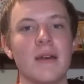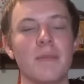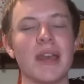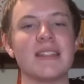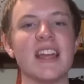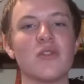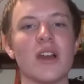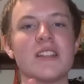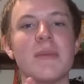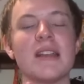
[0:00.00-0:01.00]
But yeah, thanks for
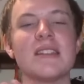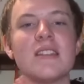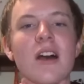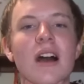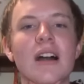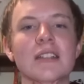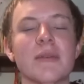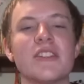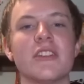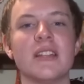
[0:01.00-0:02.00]
watching Mason Talks.
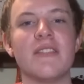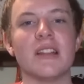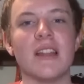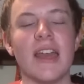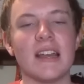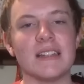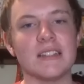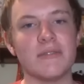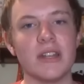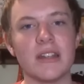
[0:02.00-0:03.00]
Make sure you leave a like on this
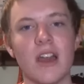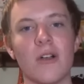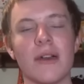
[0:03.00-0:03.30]
video,